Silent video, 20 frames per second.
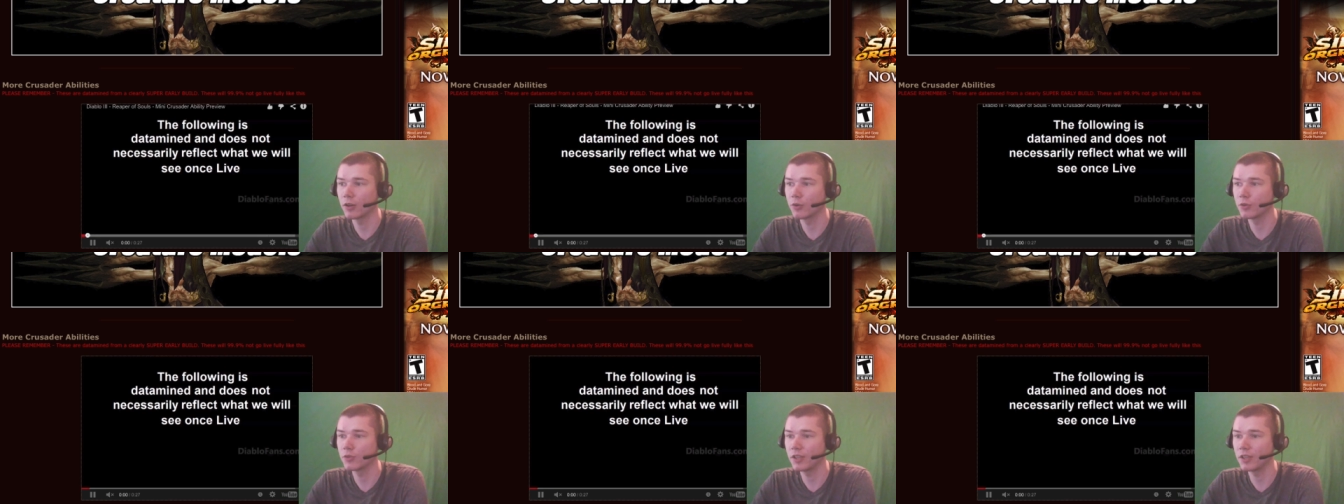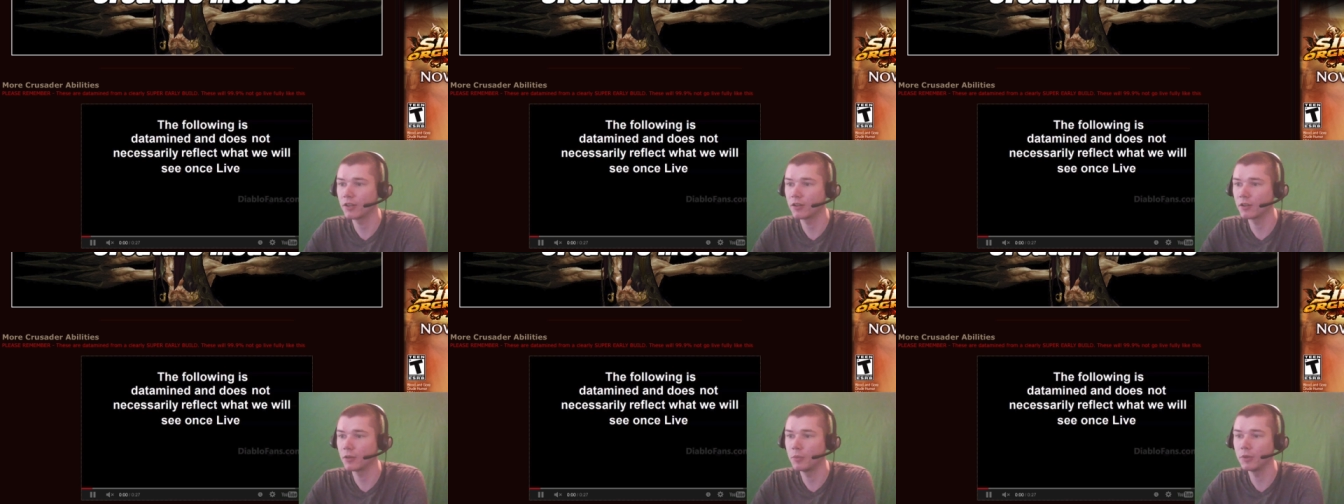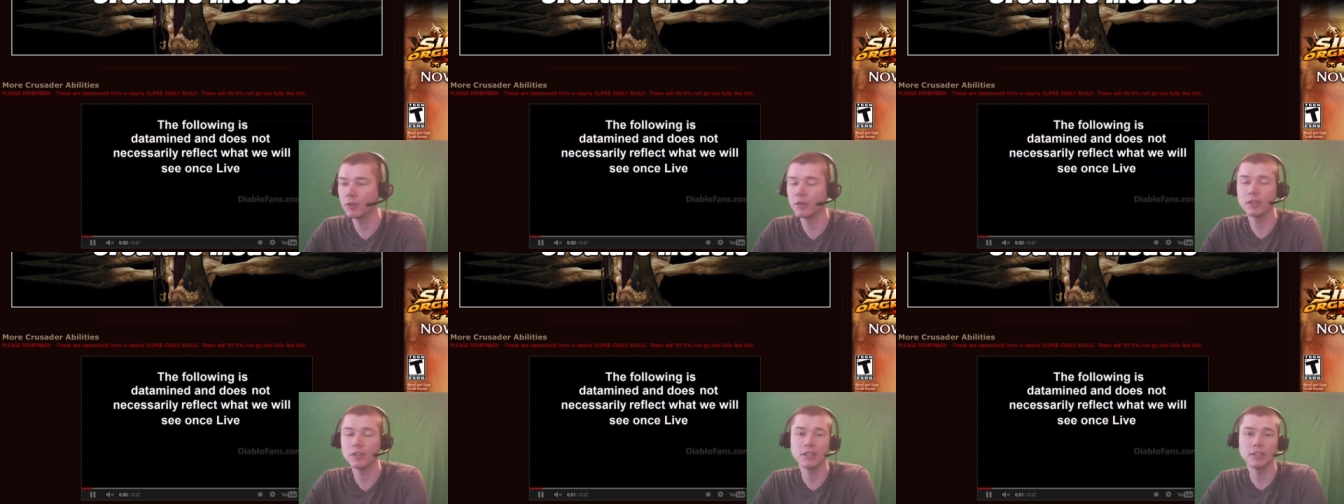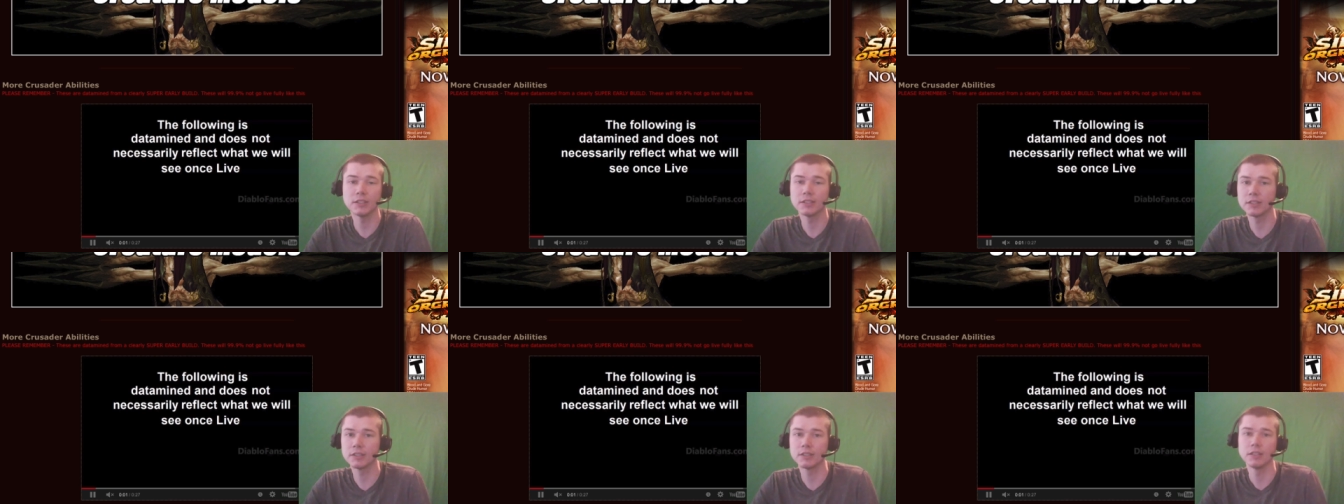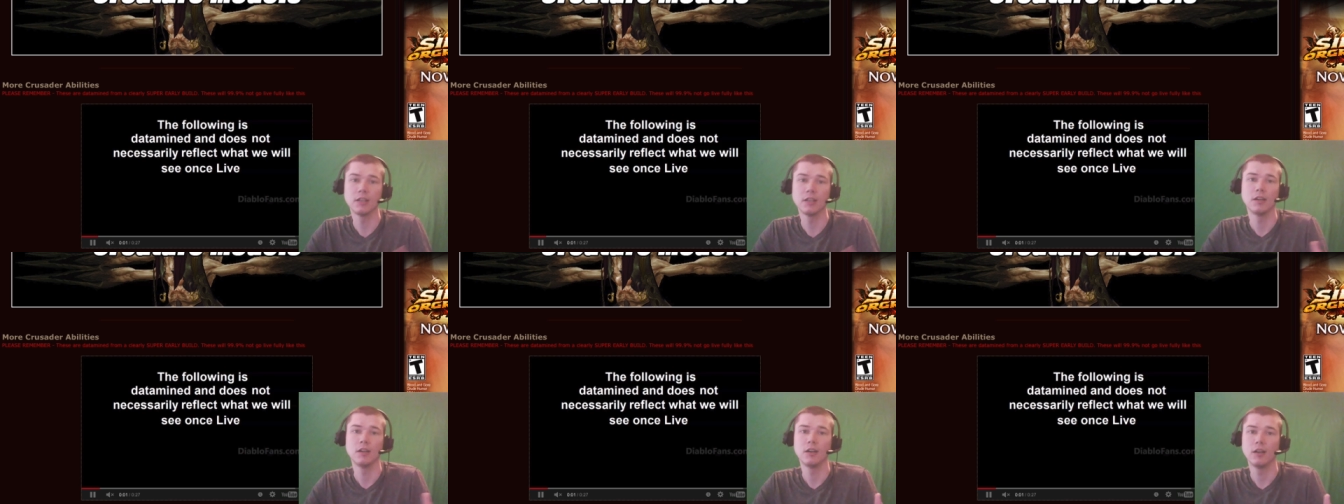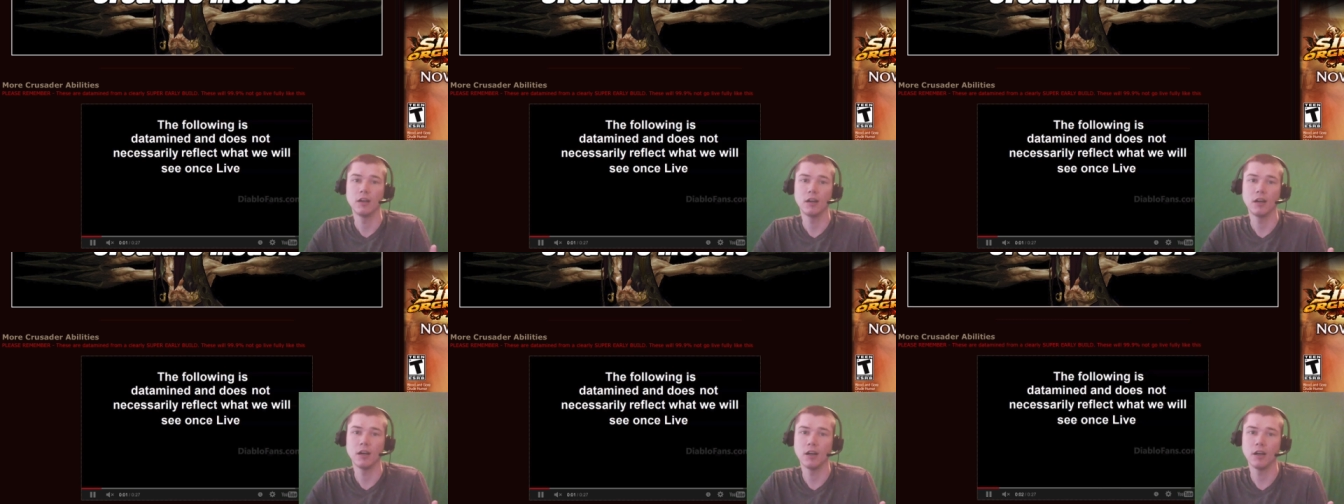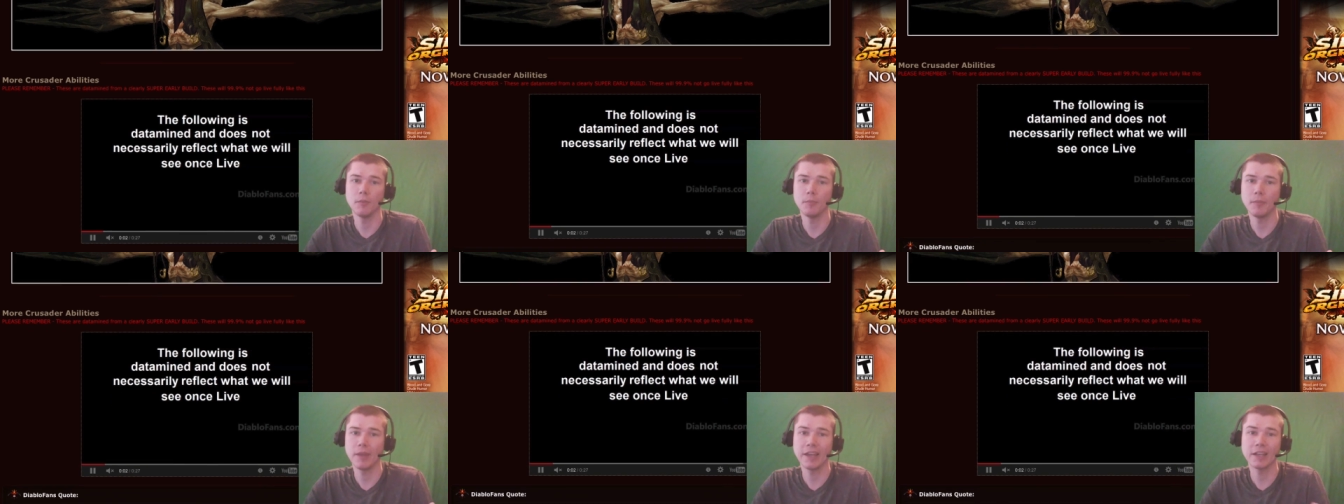Crusader abilities
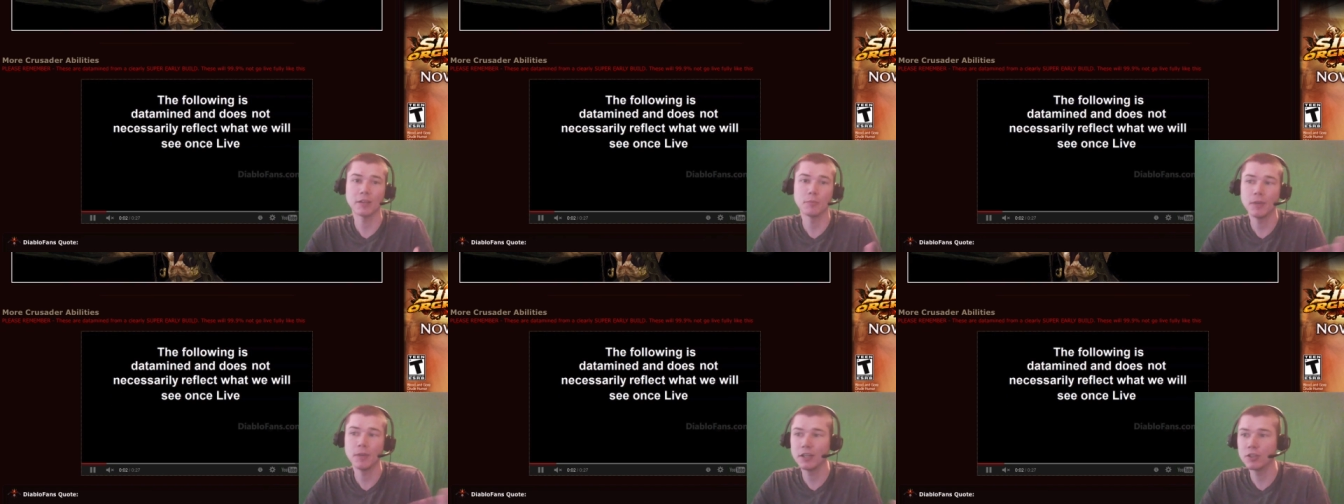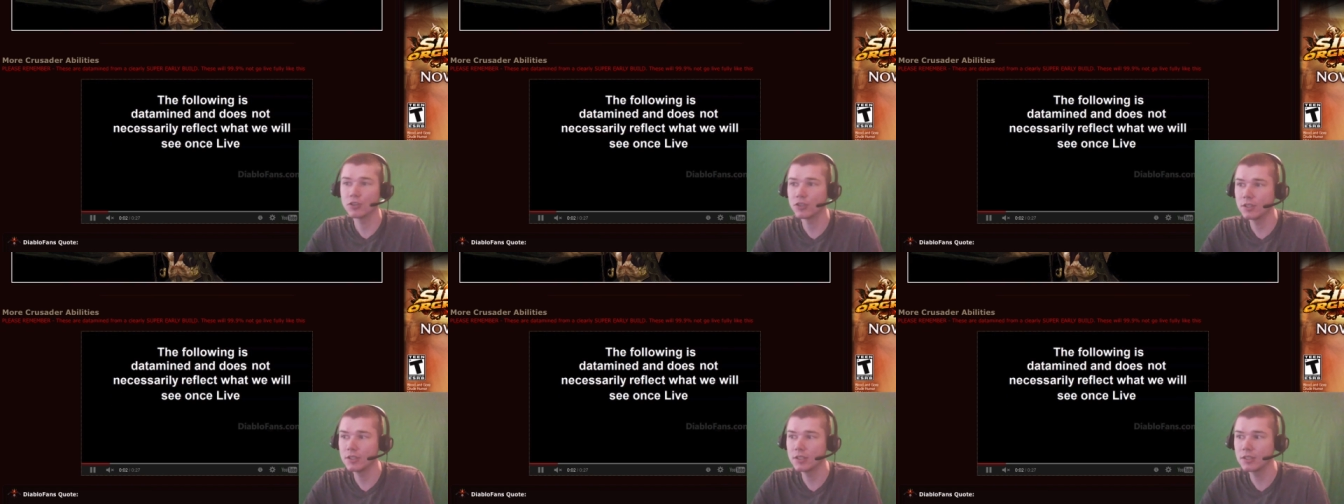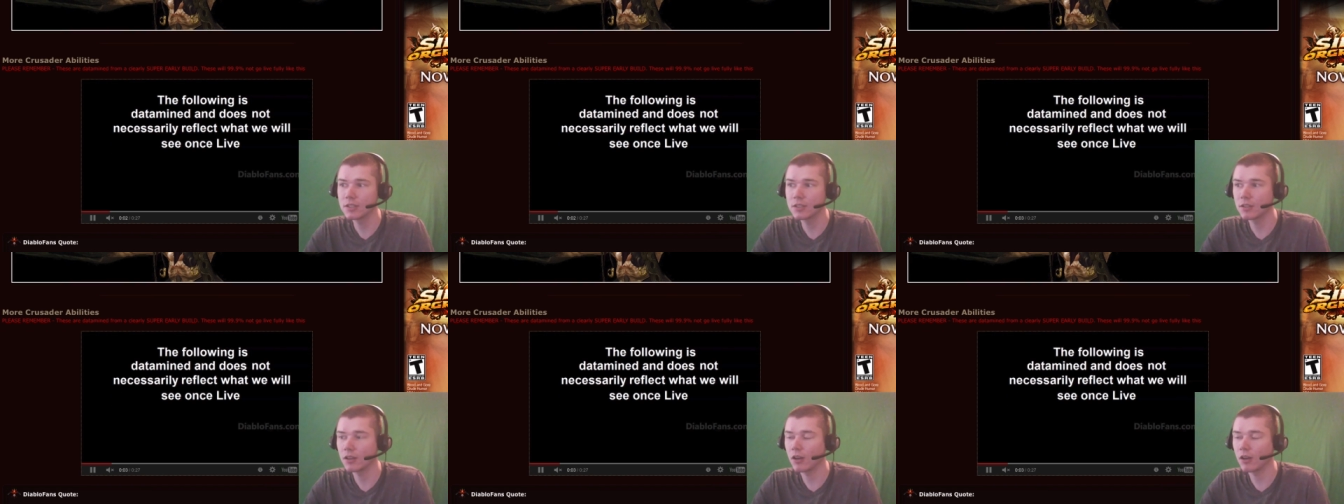um, animations.